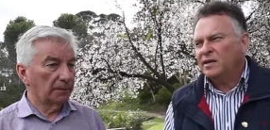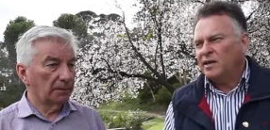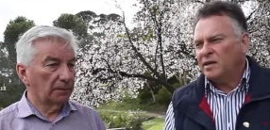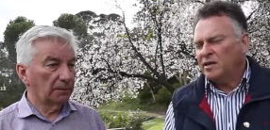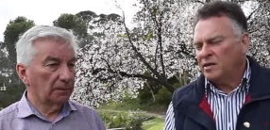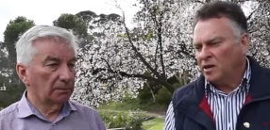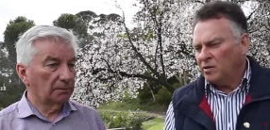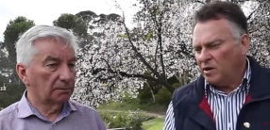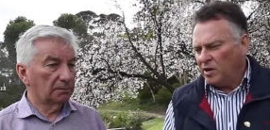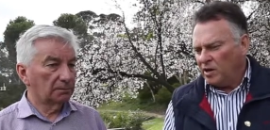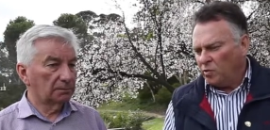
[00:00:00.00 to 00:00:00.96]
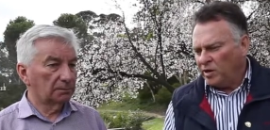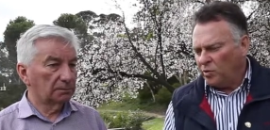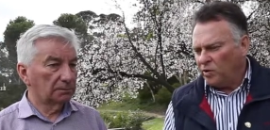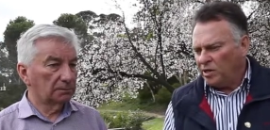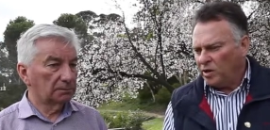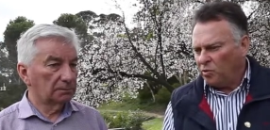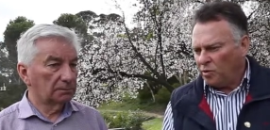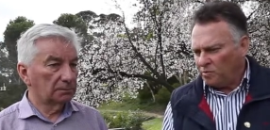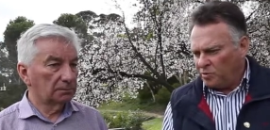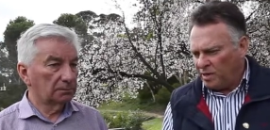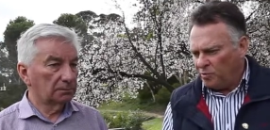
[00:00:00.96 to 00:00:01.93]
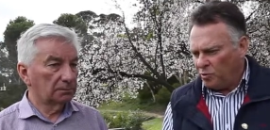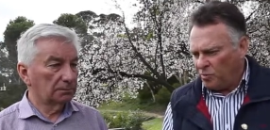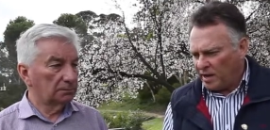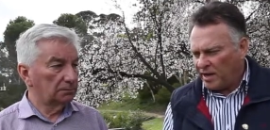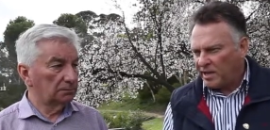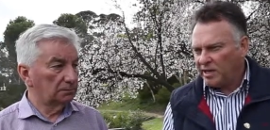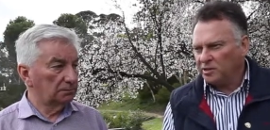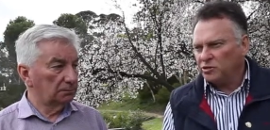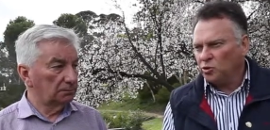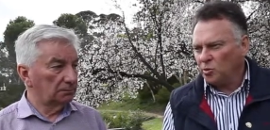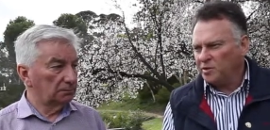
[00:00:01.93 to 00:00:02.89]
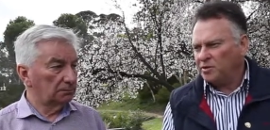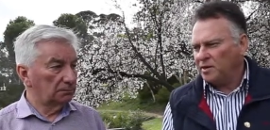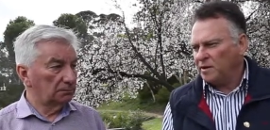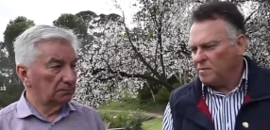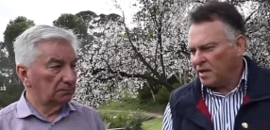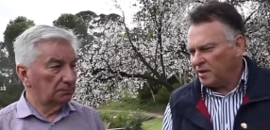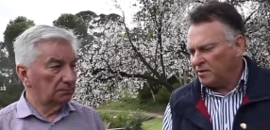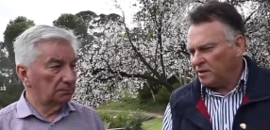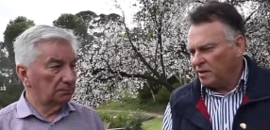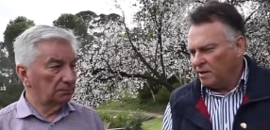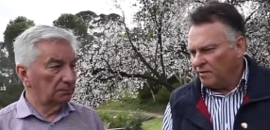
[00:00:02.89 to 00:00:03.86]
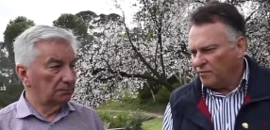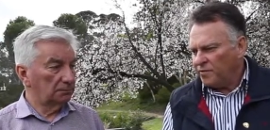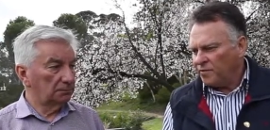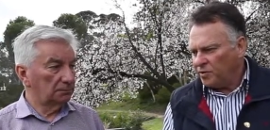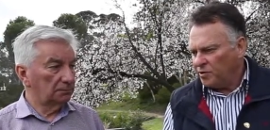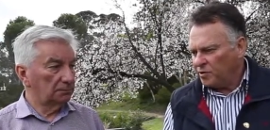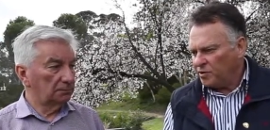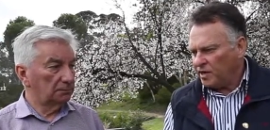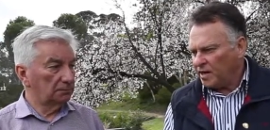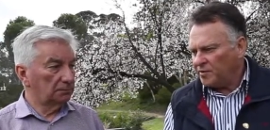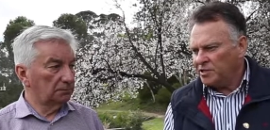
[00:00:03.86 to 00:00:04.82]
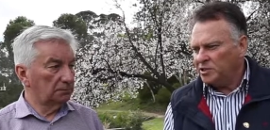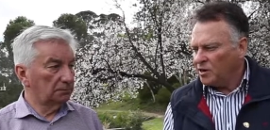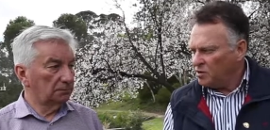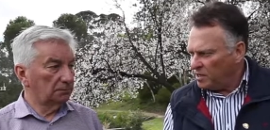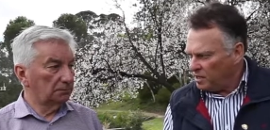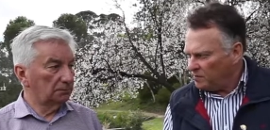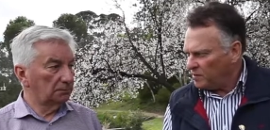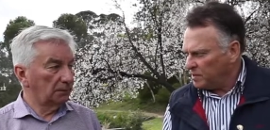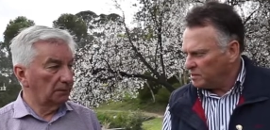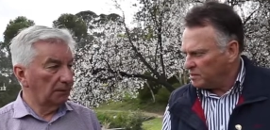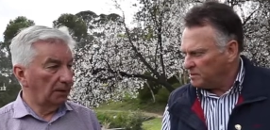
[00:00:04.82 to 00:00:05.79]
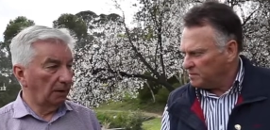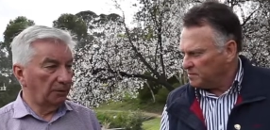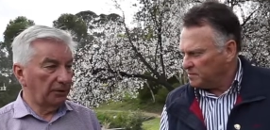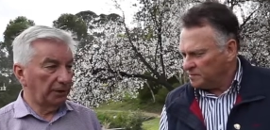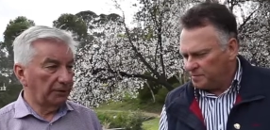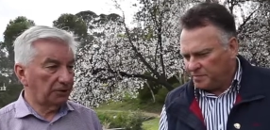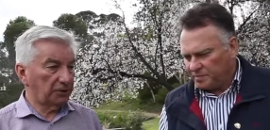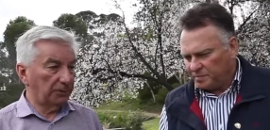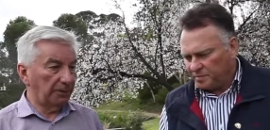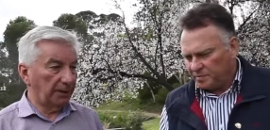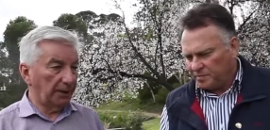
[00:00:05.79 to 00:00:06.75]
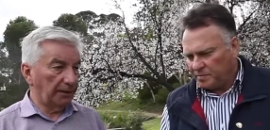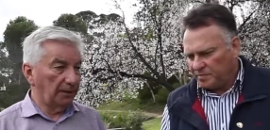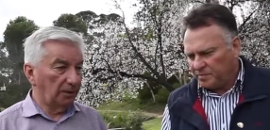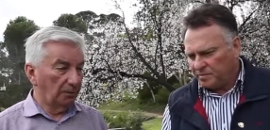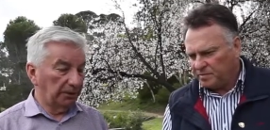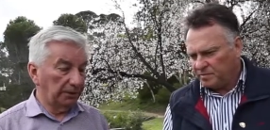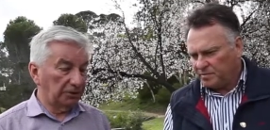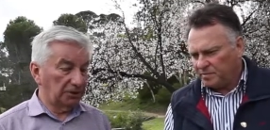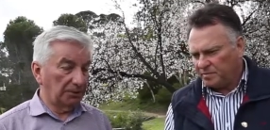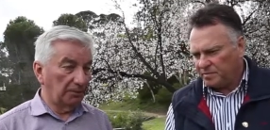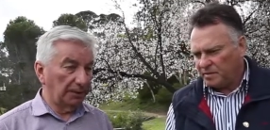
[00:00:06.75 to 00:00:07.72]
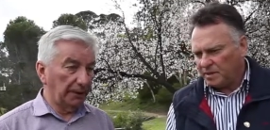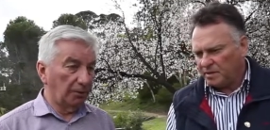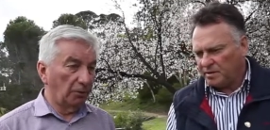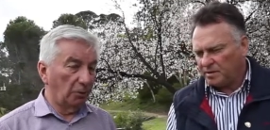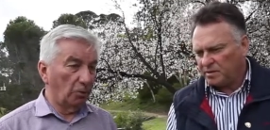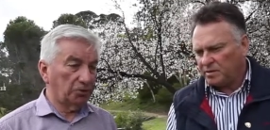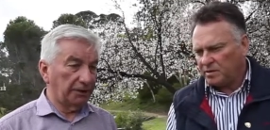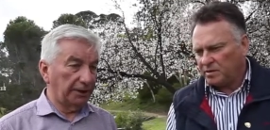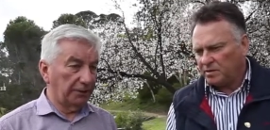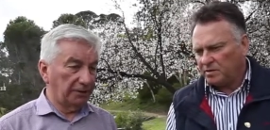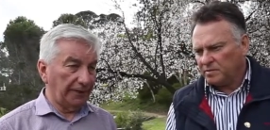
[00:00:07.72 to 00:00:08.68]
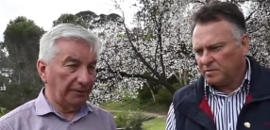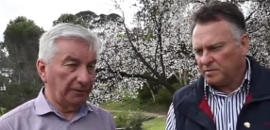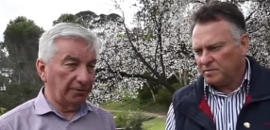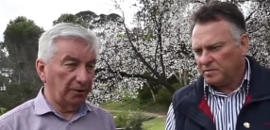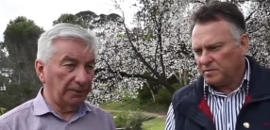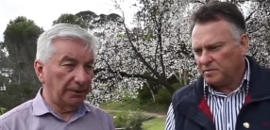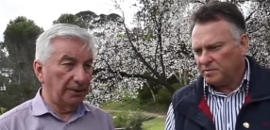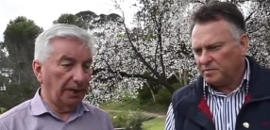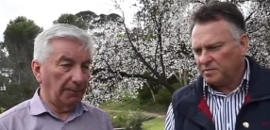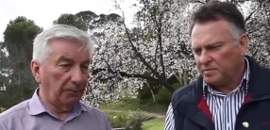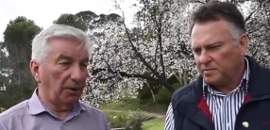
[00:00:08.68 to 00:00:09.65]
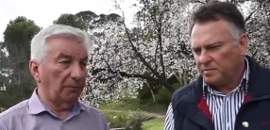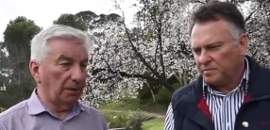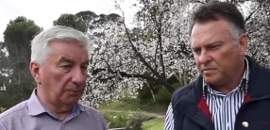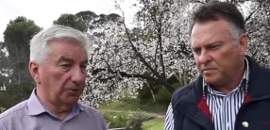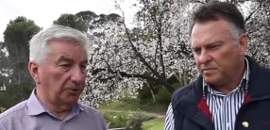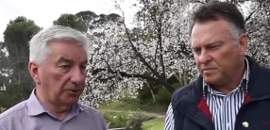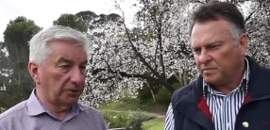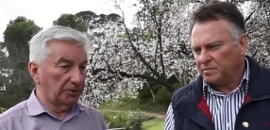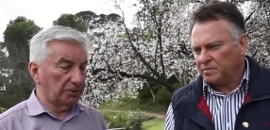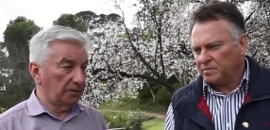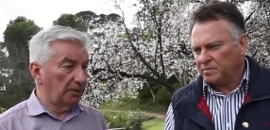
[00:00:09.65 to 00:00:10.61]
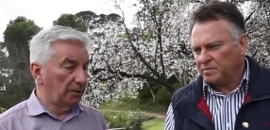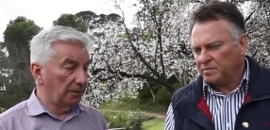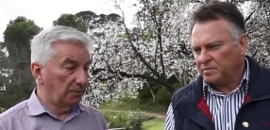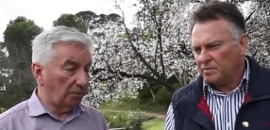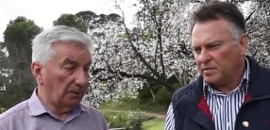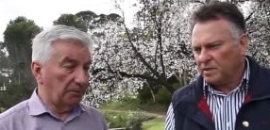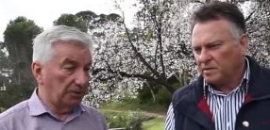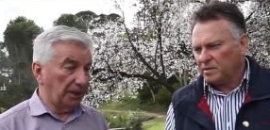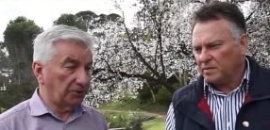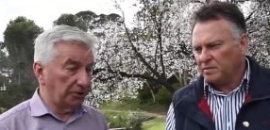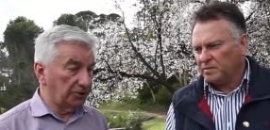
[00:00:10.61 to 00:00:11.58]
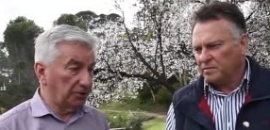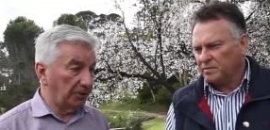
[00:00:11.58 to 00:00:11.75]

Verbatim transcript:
Speaker 1: uh, you know, we, we don't want people paying exorbitant amount for food, and there's no need for this.
Speaker 2: No, we need to stimulate. We need to stimulate all sectors of our economy, and primary production is the primary production is the